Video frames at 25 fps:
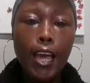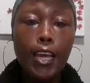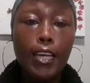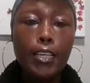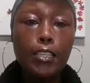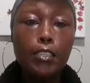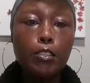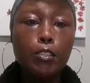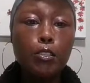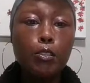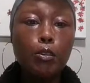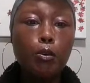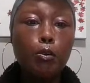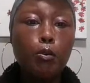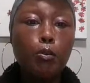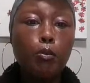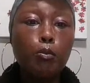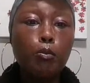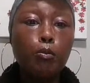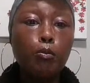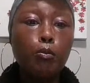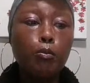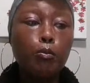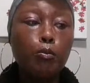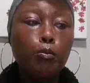And
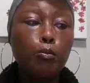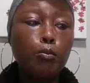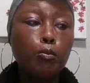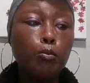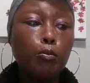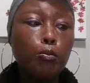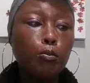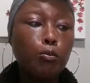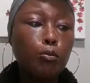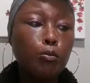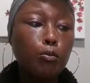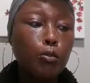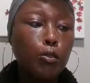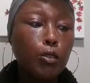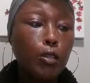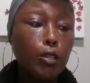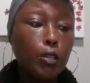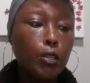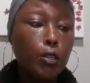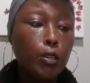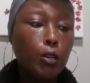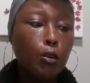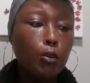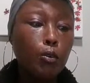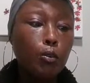so,
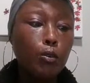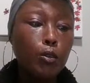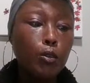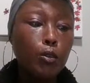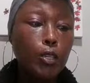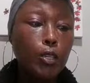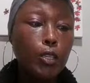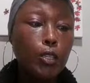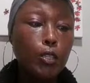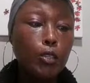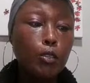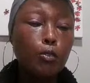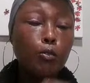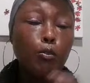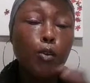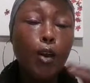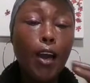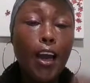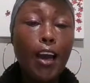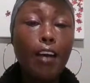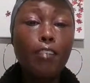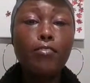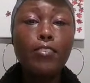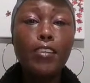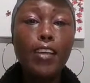you
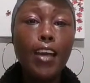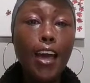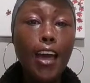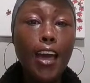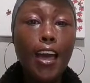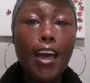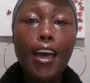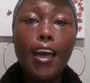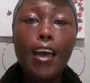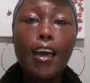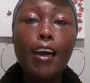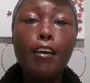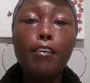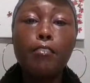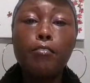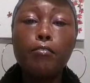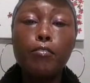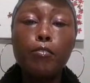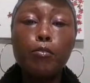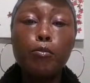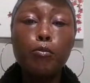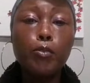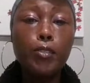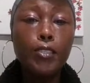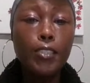have to
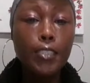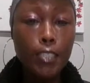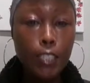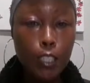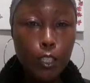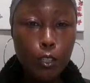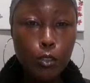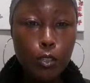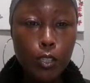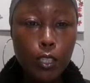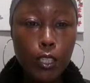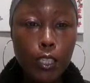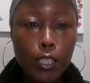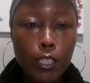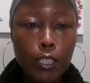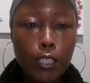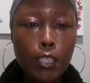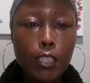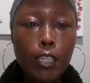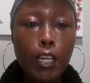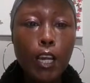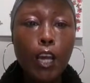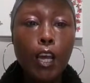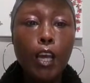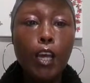have
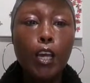resilience